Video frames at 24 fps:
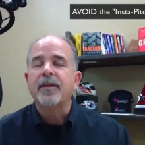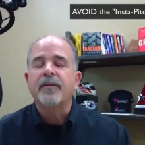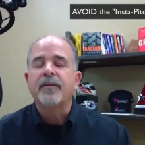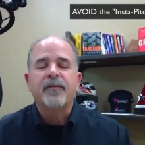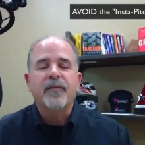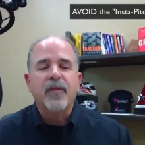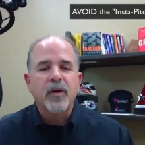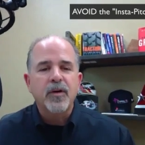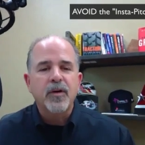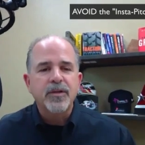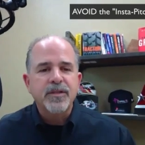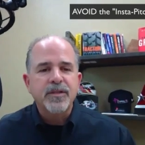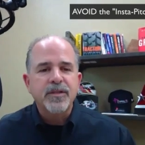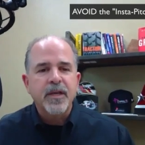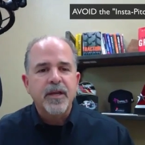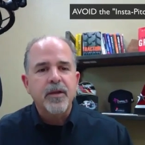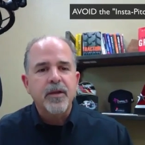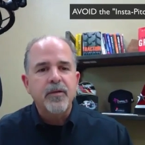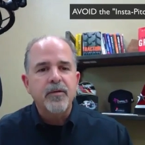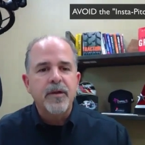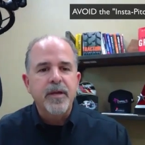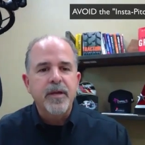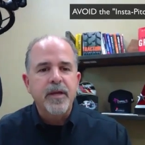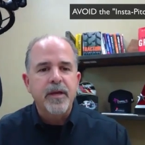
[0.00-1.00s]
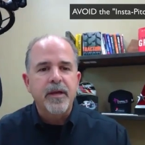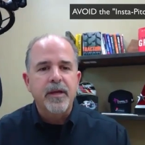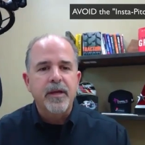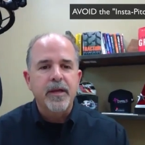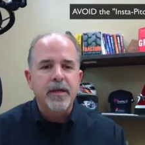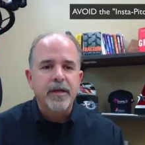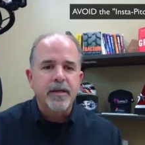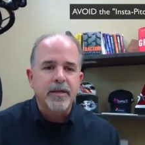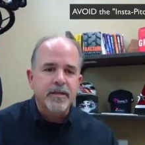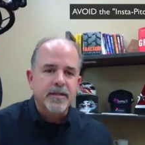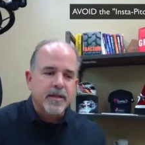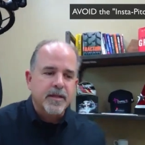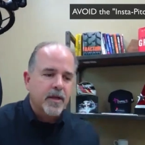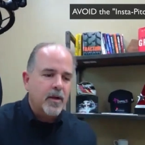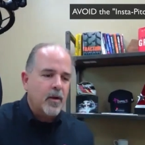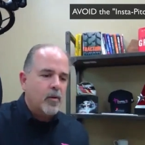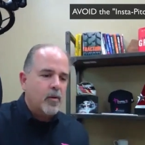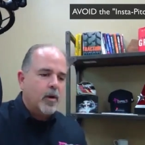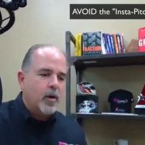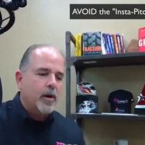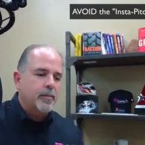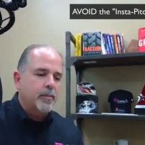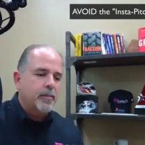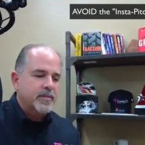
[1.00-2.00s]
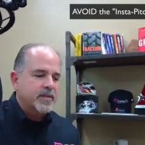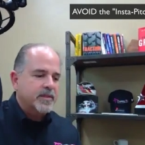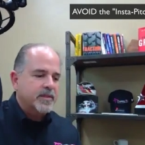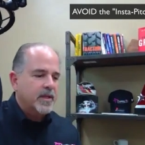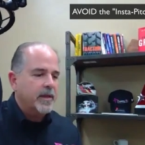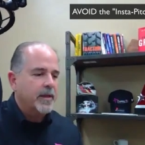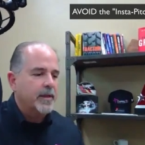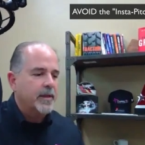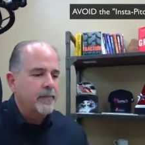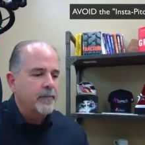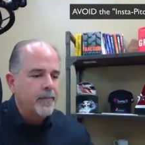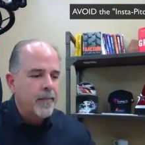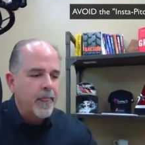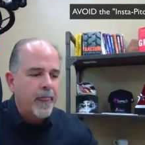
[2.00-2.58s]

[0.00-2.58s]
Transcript: the first thing you did is go up and say,